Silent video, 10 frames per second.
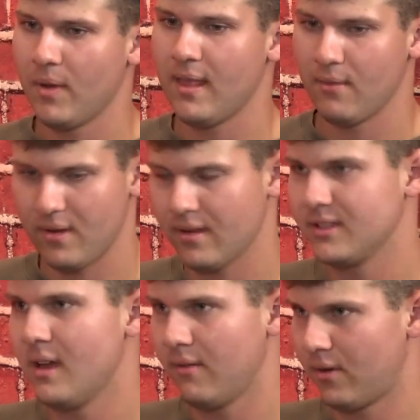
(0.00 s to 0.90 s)
But then we
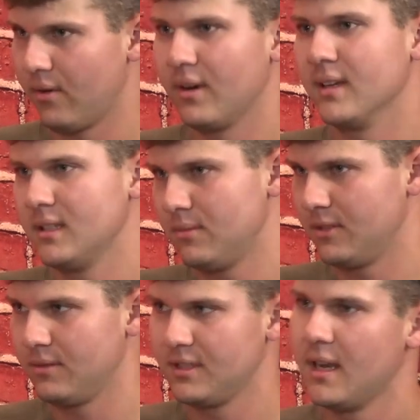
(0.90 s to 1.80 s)
also have our own
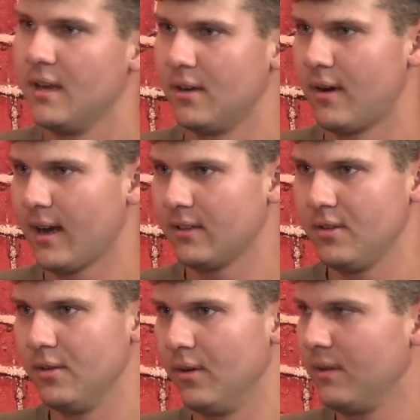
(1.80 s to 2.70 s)
customers we're sending direct
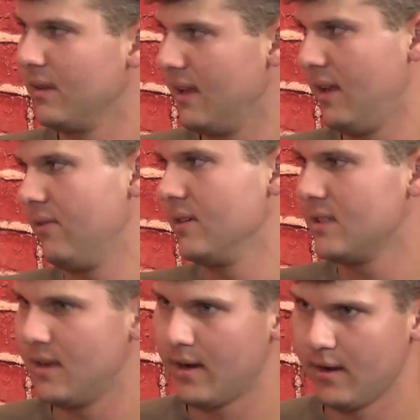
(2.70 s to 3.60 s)
to in different
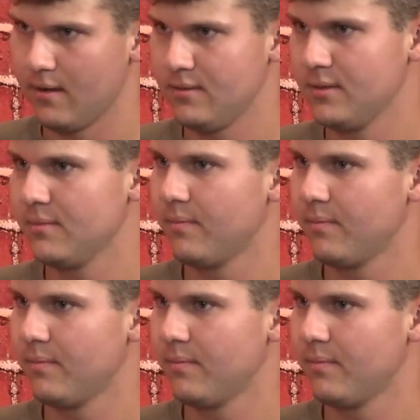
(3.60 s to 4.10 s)
scenarios.